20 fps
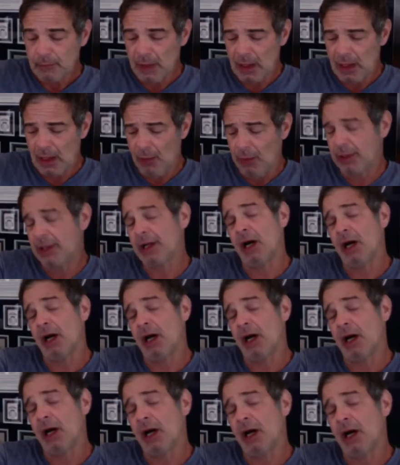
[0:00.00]
it would cut
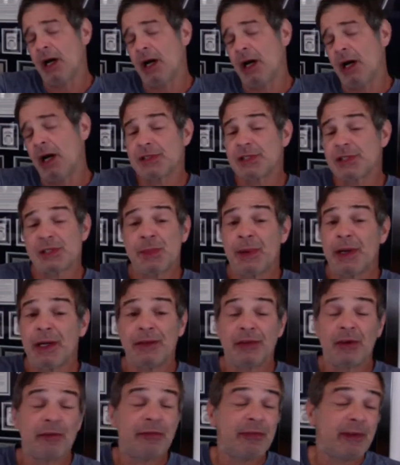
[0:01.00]
off their nose to
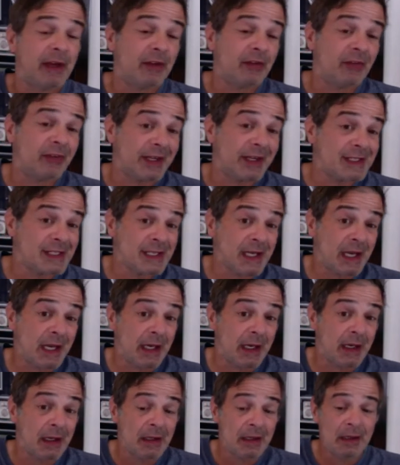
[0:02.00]
spite their face, let's
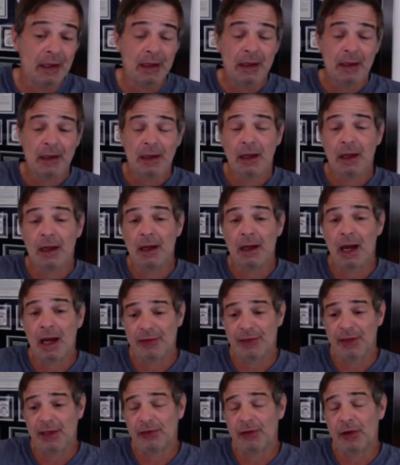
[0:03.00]
say. I
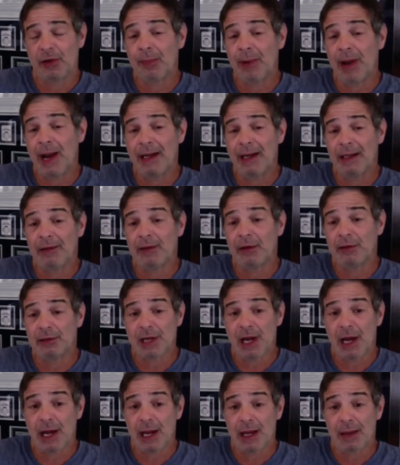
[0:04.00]
think they're biding their
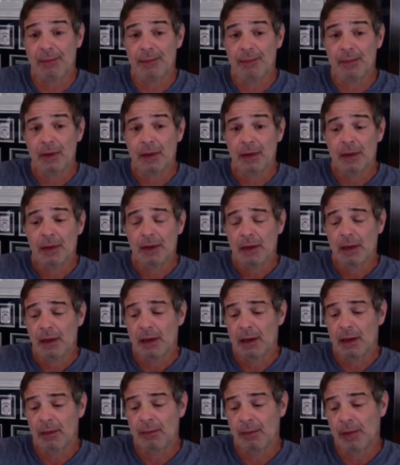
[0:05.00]
time.
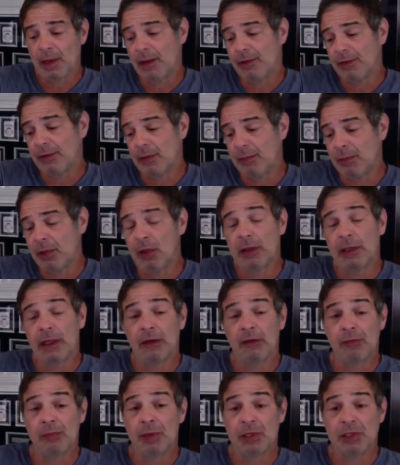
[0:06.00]
And they're milking
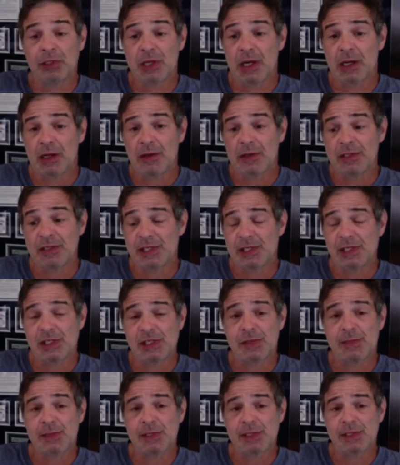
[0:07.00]
as much out of the
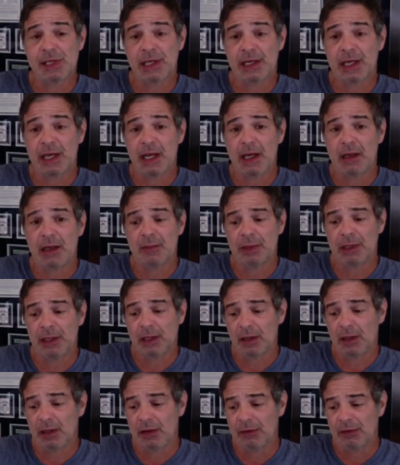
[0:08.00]
system as they can,
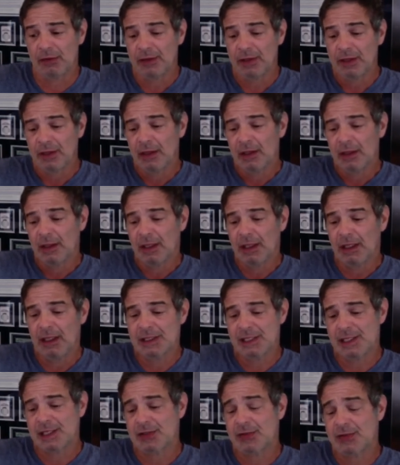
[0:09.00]
because
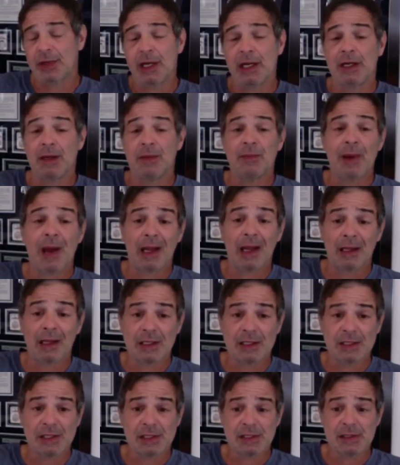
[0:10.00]
it's the trade
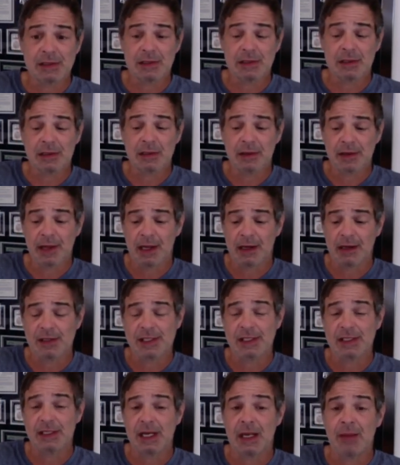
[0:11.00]
imbalance that
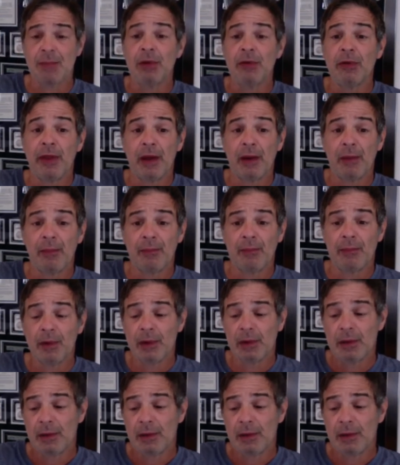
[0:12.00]
has enabled them